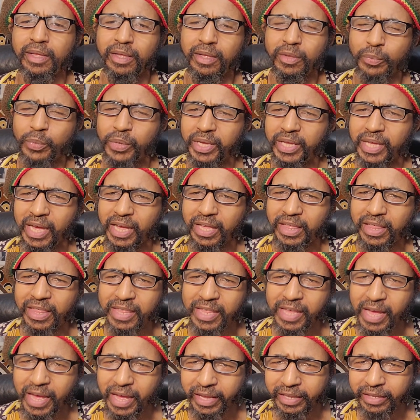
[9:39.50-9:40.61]
we can
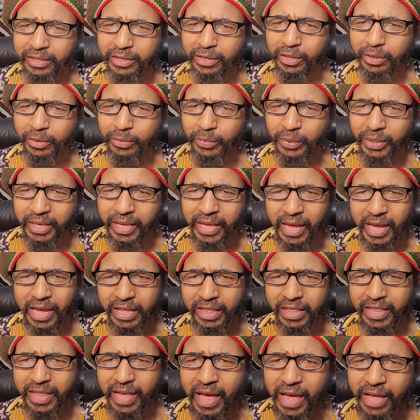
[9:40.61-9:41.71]
chant till we can't
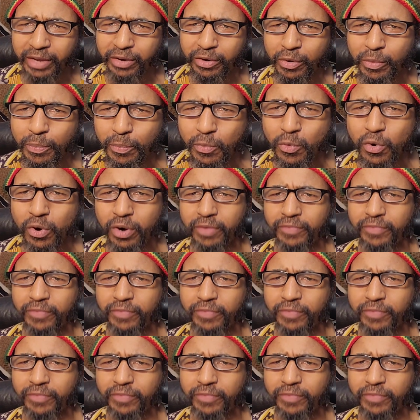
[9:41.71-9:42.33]
chant no more.